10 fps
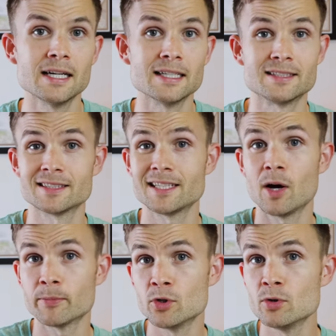It's just to
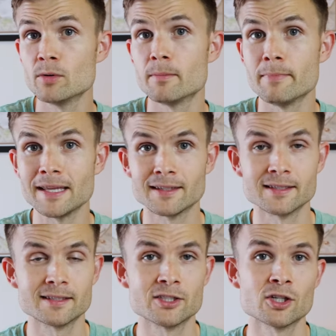help you make the
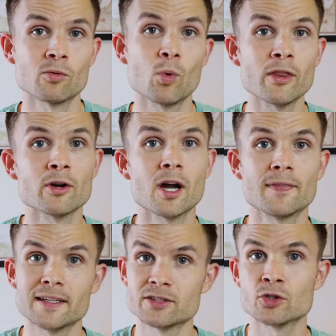decision on whether or
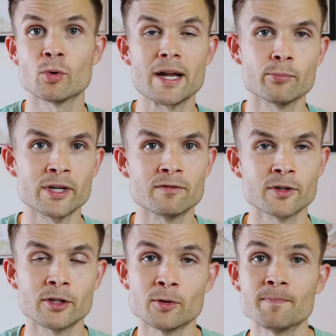not this is the right breed for
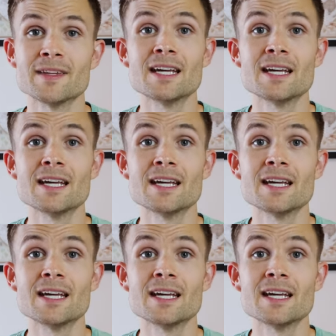you.